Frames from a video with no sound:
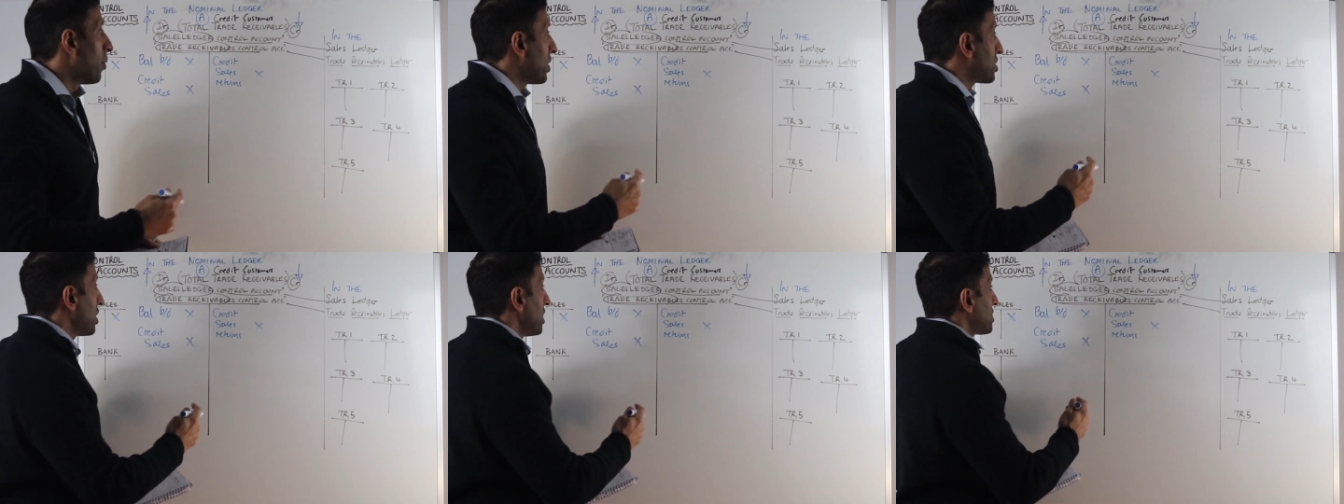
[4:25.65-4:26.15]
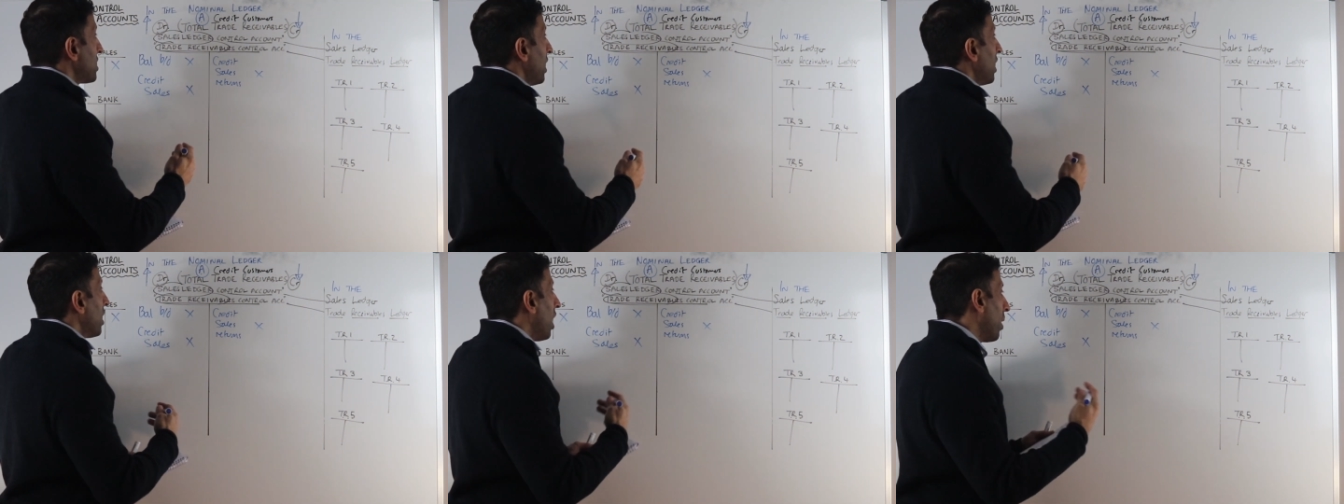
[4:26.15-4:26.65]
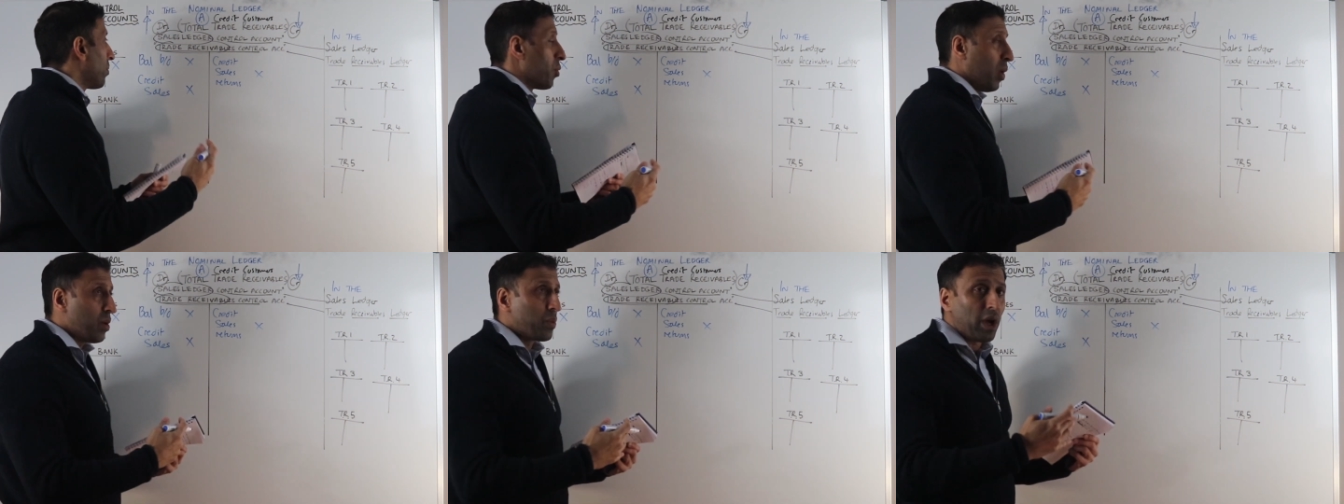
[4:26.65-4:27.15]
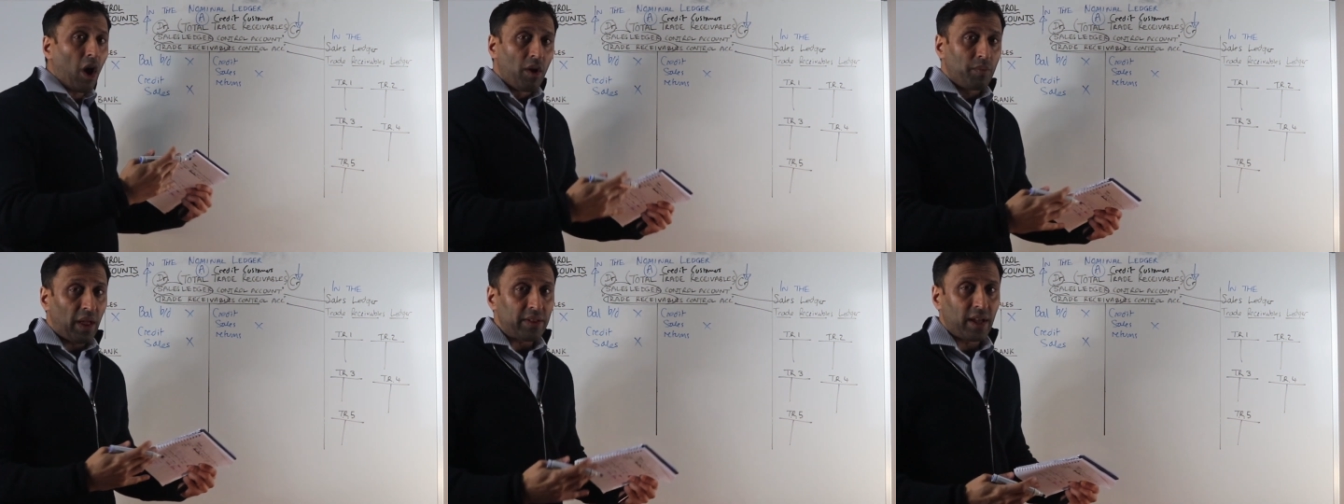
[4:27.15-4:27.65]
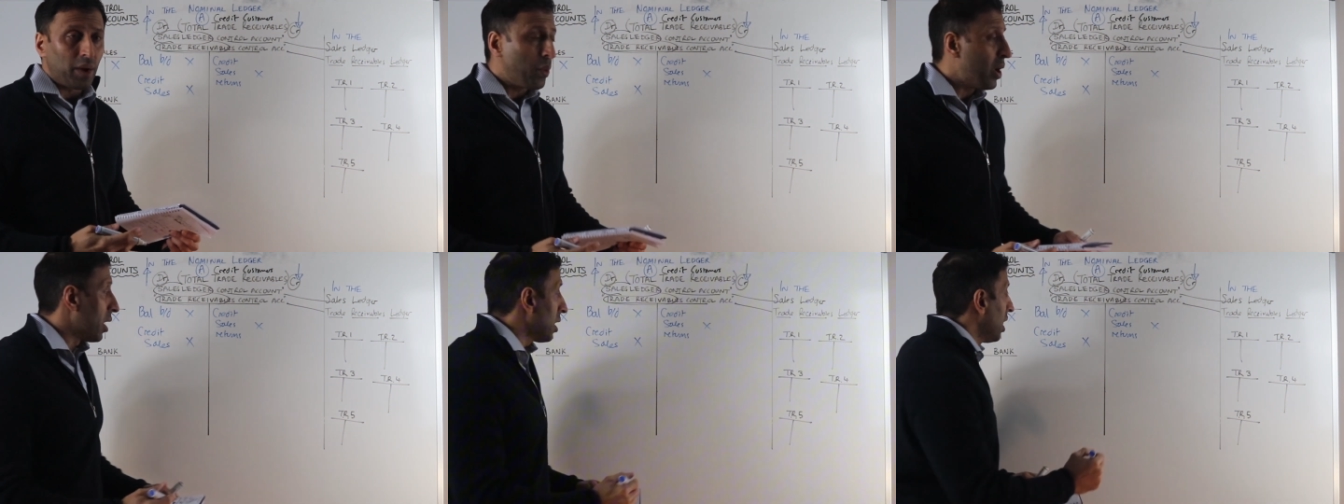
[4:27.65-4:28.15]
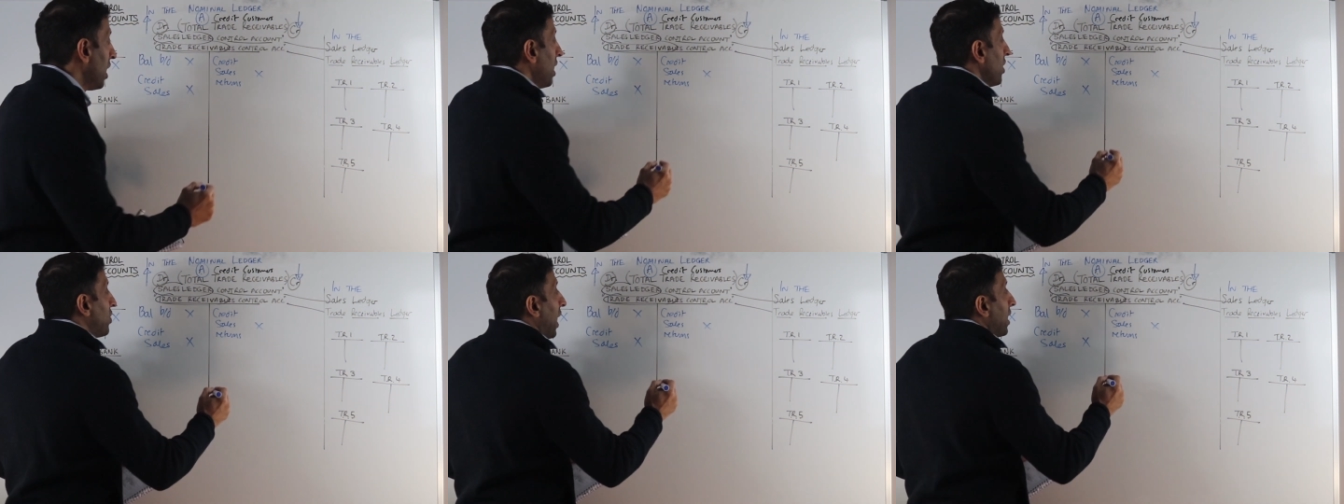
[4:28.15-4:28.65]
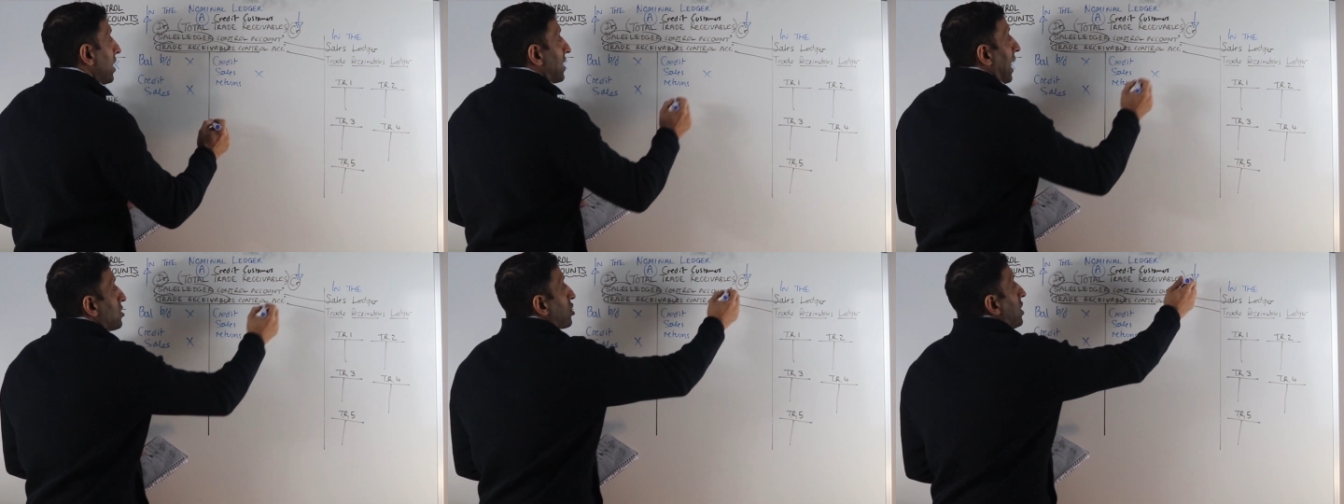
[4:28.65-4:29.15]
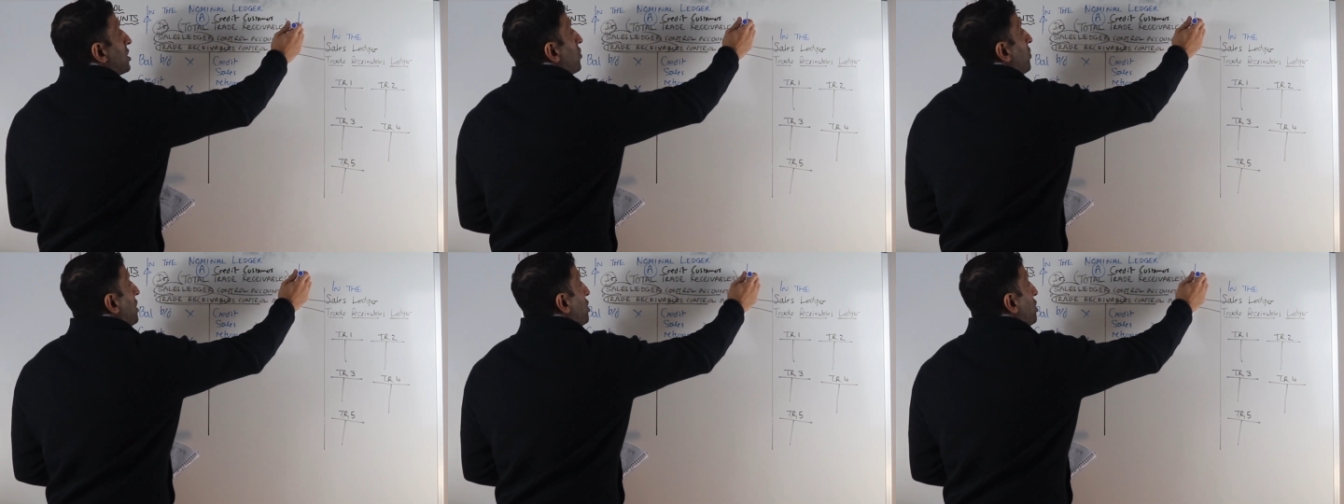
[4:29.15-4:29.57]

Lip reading: which is what we hope that they will, then that's going to